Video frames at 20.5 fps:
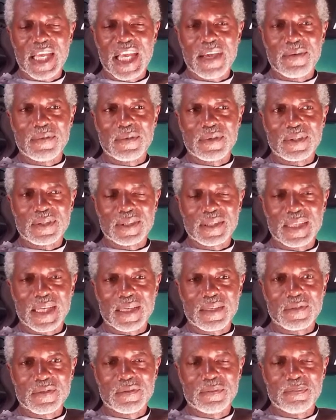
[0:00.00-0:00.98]
having a
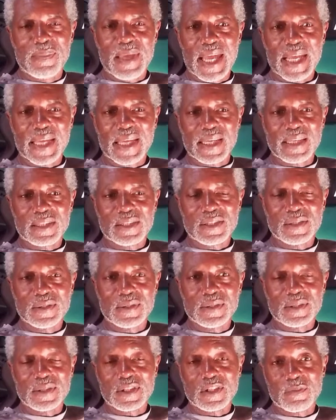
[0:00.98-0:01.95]
lot of back
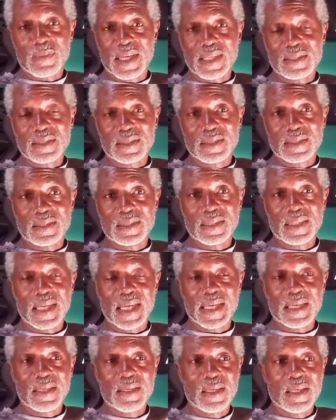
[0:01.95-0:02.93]
issues, and especially
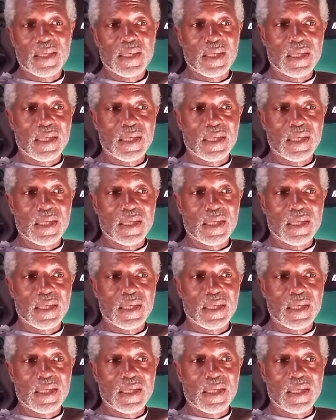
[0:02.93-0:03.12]
today.